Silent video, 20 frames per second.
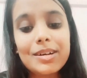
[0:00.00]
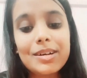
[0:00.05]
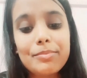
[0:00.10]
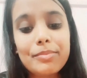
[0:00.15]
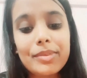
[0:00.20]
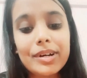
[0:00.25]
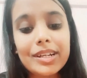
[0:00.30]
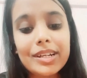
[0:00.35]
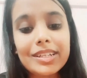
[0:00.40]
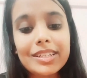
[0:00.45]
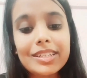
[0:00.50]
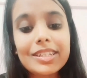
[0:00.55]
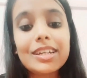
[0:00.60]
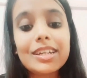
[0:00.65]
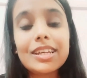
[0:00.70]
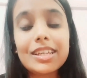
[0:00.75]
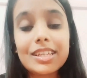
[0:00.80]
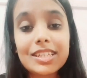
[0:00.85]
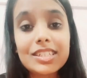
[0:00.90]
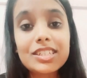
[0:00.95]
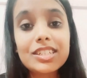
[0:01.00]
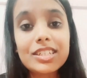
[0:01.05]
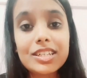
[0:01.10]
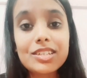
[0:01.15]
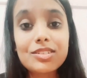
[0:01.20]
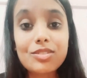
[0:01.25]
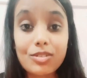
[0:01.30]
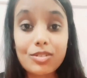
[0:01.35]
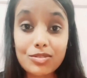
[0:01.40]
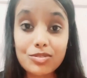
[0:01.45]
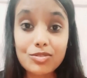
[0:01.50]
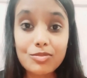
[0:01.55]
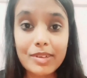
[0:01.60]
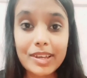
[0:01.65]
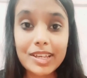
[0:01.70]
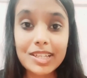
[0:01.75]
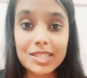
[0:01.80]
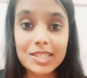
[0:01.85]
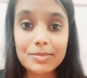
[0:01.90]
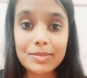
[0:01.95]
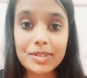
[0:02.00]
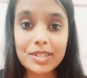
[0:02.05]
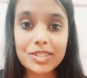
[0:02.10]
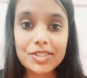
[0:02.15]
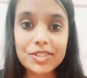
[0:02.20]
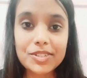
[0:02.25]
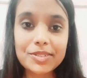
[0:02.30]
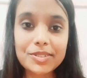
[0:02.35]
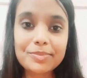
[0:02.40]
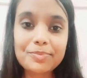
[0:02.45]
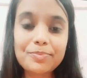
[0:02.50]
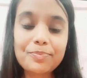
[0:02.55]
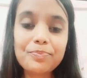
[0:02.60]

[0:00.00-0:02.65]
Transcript: But she is also my inspiration.